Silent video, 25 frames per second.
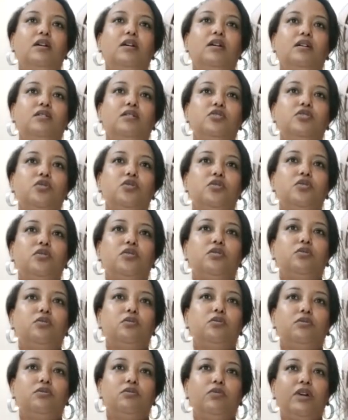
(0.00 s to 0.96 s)
So
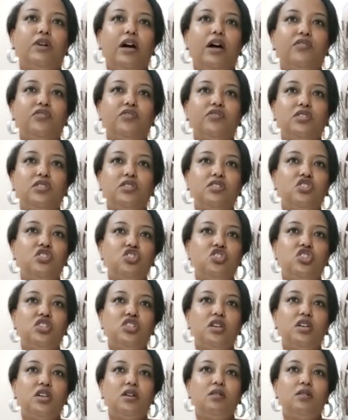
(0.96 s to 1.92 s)
we have to teach
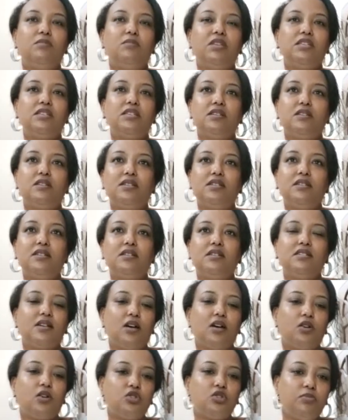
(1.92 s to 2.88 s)
them the seasons,
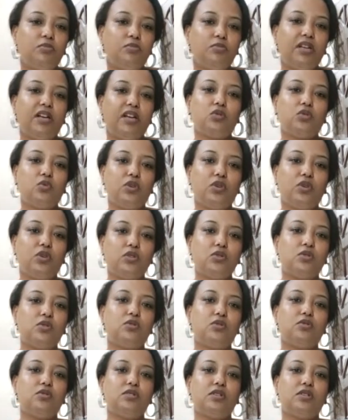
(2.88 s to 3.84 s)
how to plant, what to
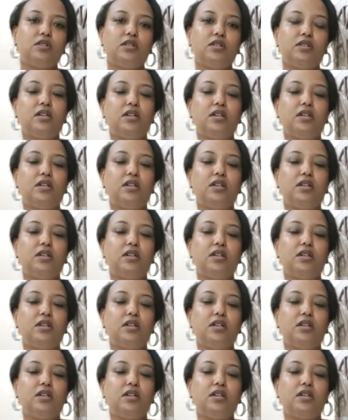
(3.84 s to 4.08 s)
do, da, da, da.